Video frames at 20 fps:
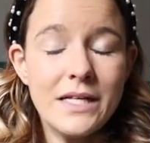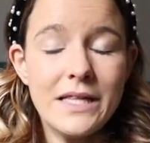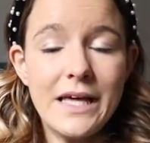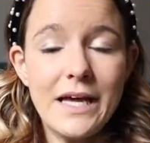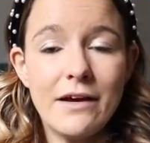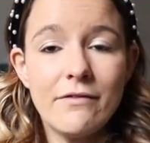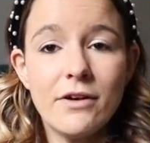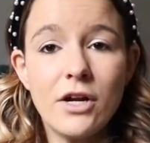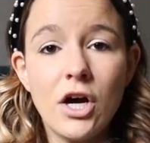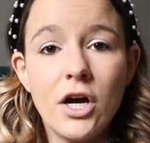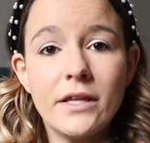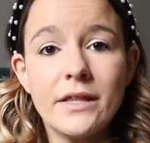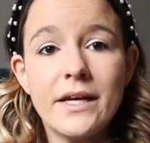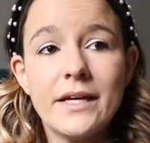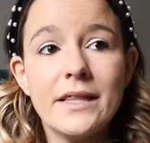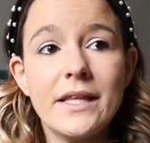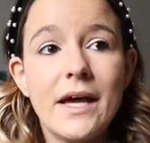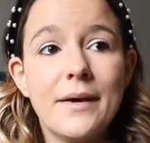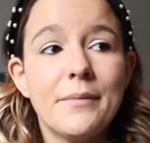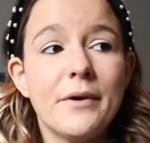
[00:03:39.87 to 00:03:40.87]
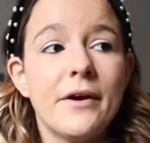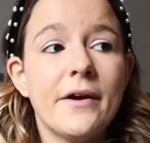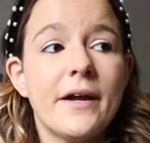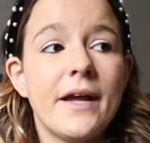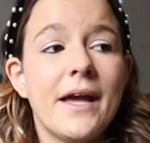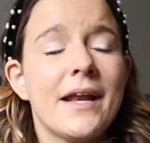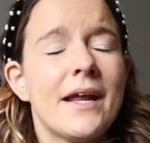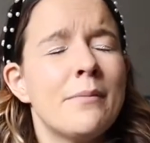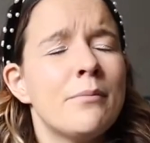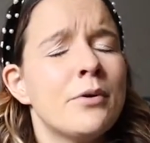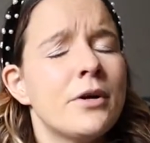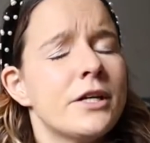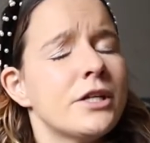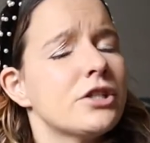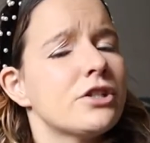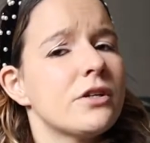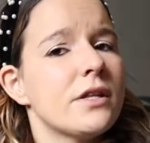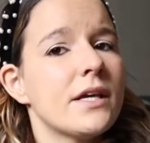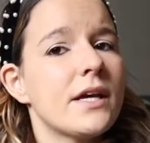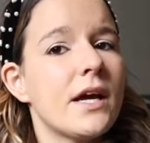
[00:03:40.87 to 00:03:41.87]
They have an online library, and I'm pretty
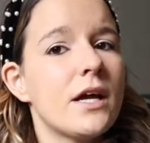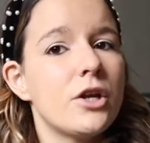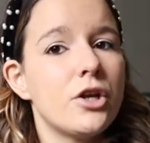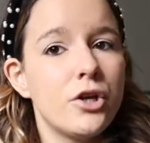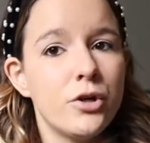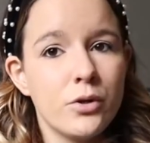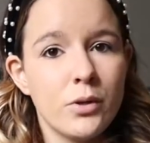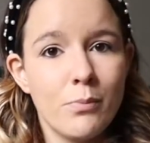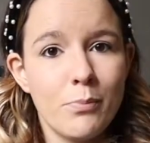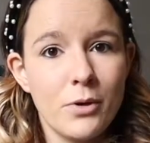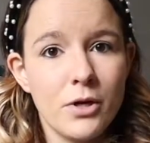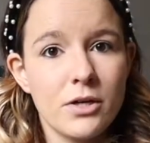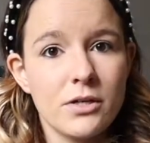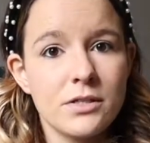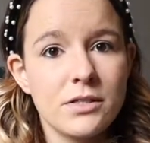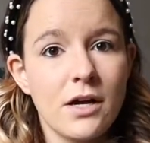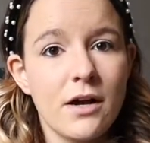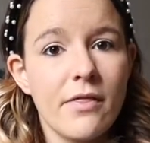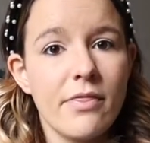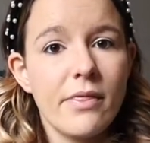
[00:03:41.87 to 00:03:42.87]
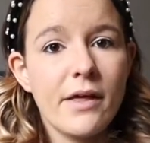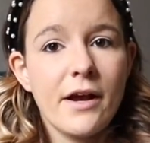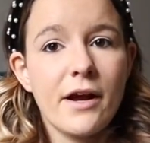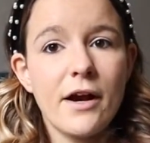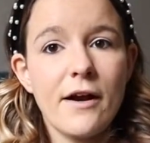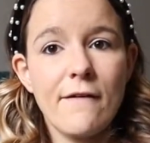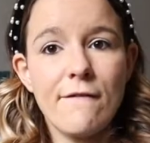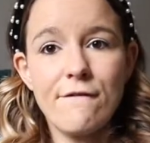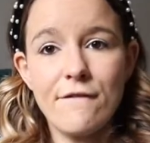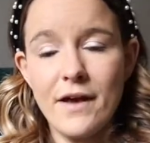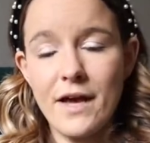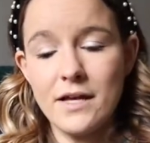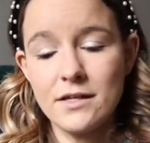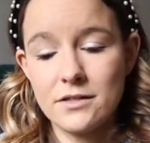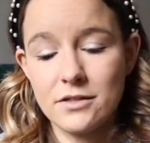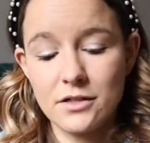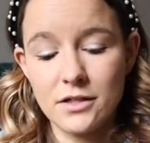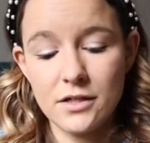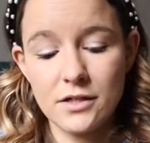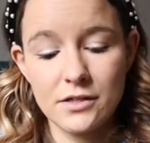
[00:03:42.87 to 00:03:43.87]
sure they get newer books on there
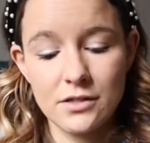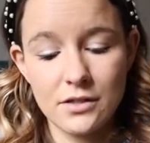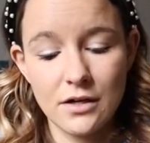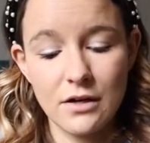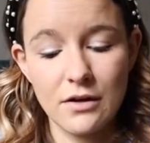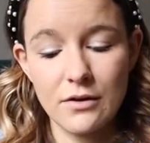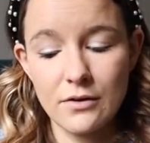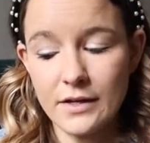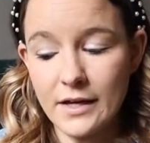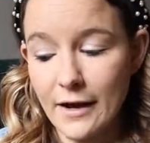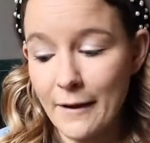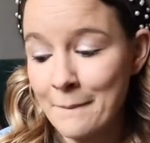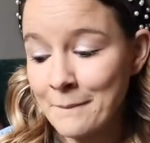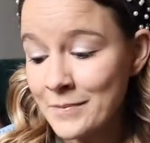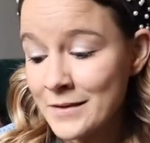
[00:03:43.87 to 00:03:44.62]
faster. So yeah.